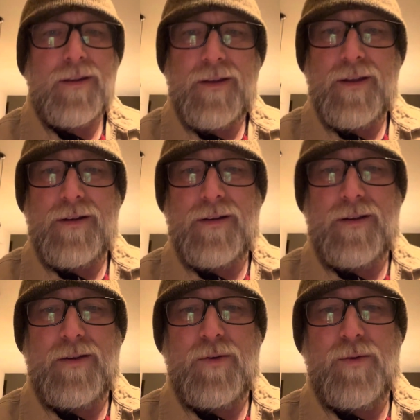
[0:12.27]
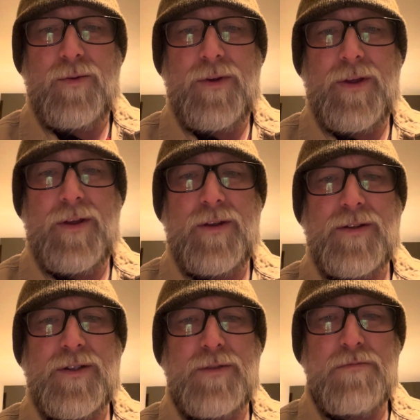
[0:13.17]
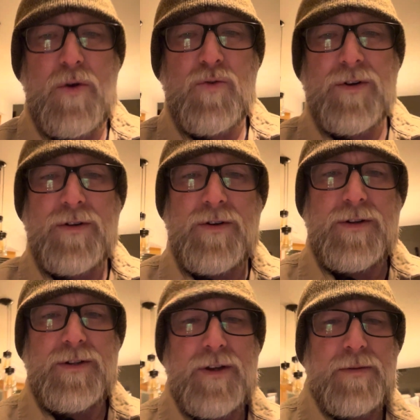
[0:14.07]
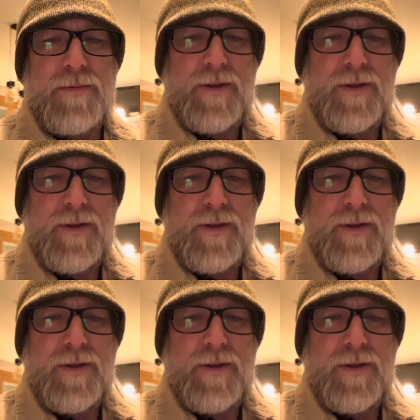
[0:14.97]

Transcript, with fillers: Getting the old smoker hooked up.